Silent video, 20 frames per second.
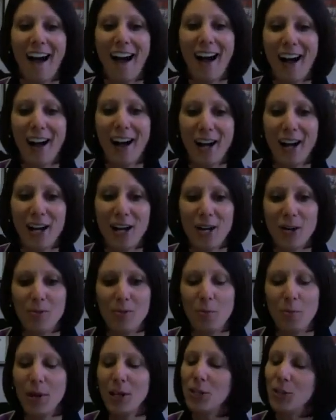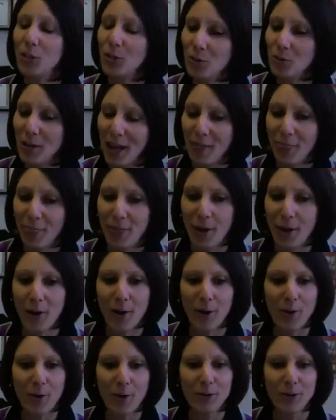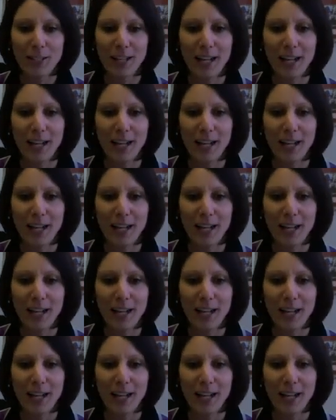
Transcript: Um, we do get those.